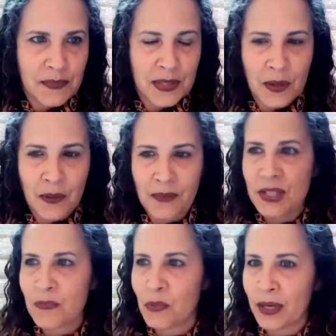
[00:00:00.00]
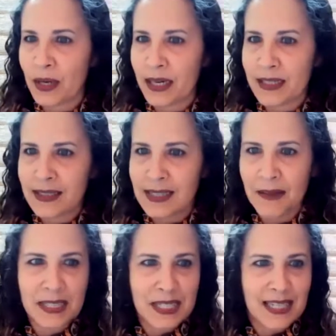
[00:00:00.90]
So at this point in
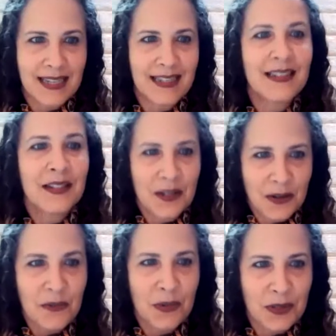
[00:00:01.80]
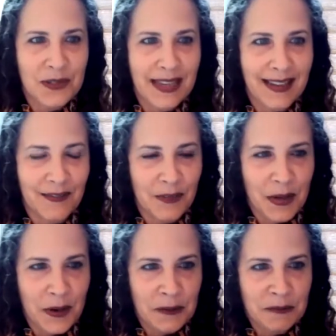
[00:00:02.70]
time, Lindsay, will you take it
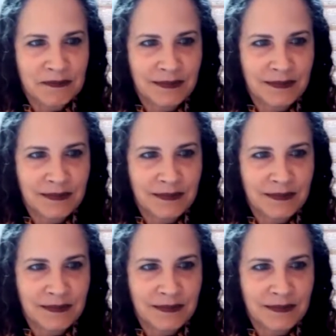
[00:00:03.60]
from here?